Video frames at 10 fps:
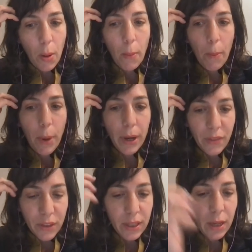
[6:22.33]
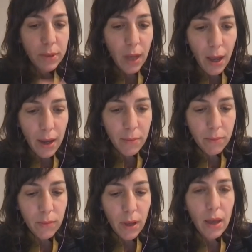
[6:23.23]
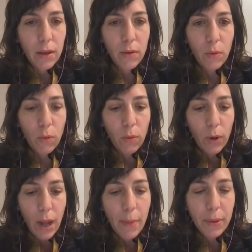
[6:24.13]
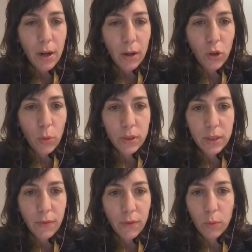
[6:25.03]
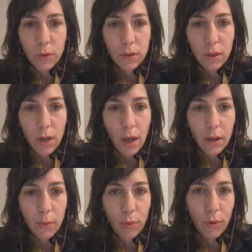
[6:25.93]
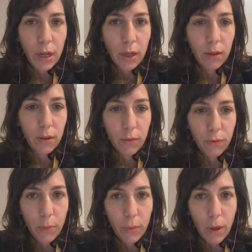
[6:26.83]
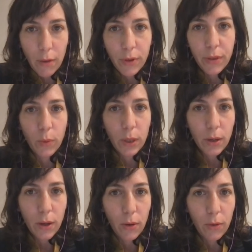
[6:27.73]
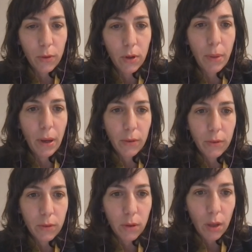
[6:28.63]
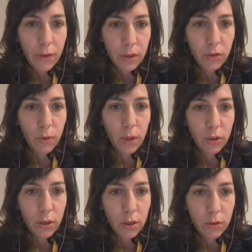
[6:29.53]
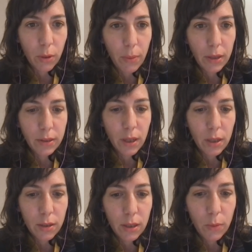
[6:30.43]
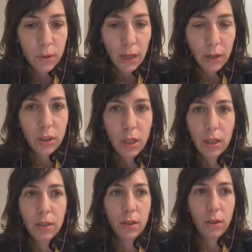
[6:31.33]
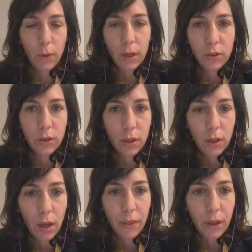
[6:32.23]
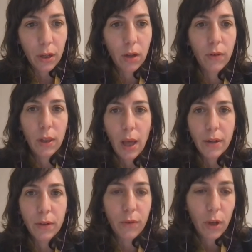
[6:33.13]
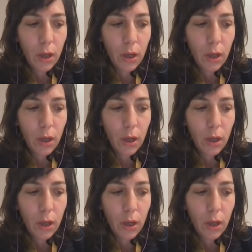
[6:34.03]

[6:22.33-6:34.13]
But at the same time, what happened on October 7th was not a break from everything we know about the situation in Israel-Palestine. It was actually a continuation, I think, of a lot of